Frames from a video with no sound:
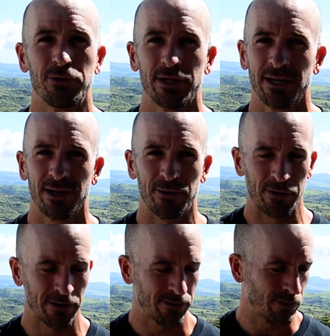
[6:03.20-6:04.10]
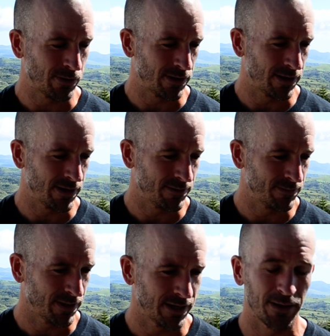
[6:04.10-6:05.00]
it or
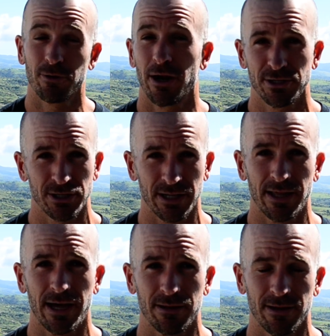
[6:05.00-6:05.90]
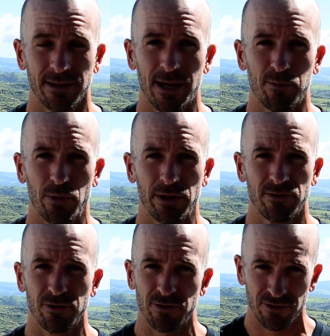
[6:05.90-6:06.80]
end up crashing at that point.
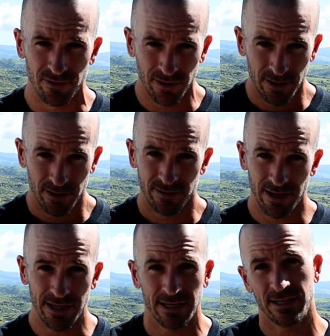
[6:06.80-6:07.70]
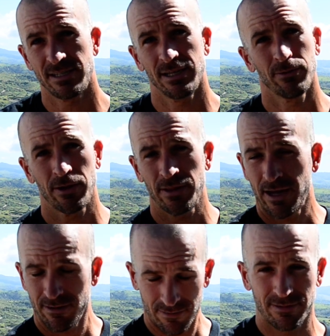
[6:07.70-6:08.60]
So just take it easy around
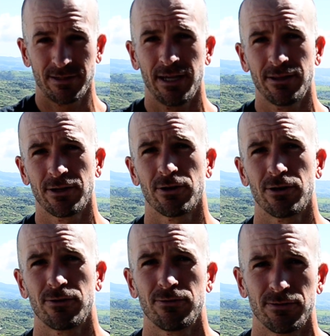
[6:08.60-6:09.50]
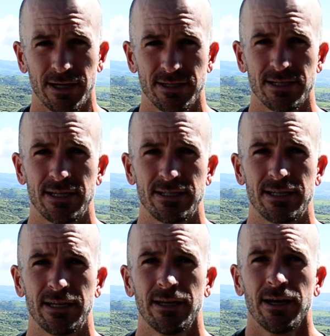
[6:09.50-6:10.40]
that. Take the curve nice and
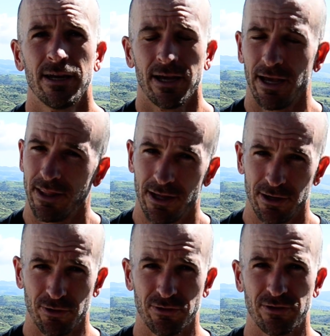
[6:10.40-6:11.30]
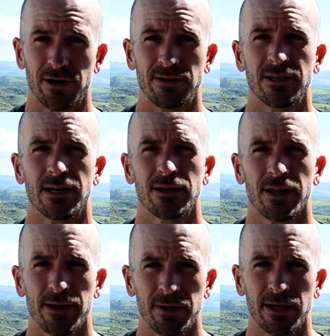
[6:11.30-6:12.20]
easy, and then you'll start
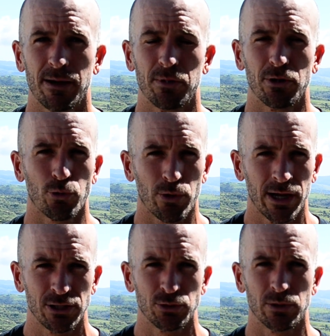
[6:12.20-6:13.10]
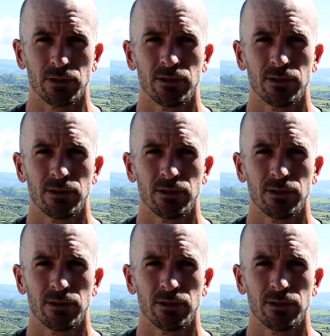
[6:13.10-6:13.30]
climbing up a gradual